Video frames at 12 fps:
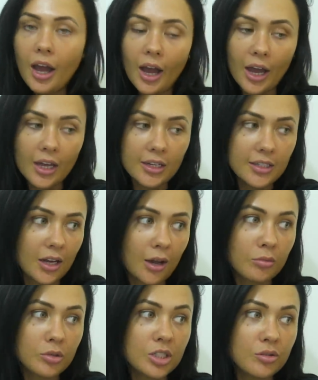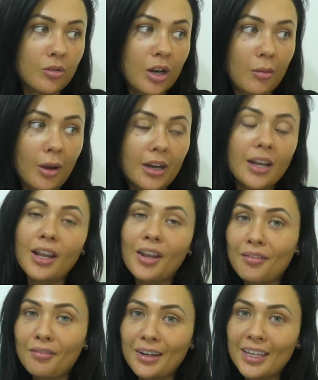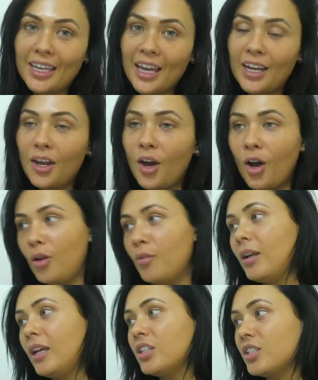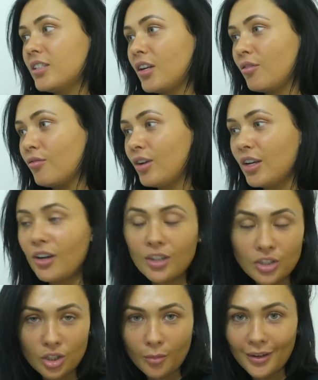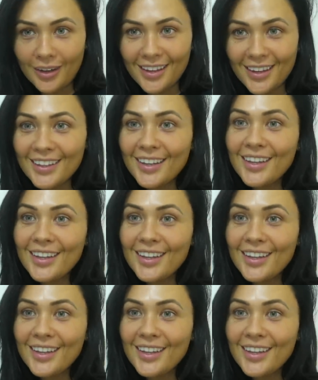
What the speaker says: And she's really made it lovely and homely. She's done a really nice job on it.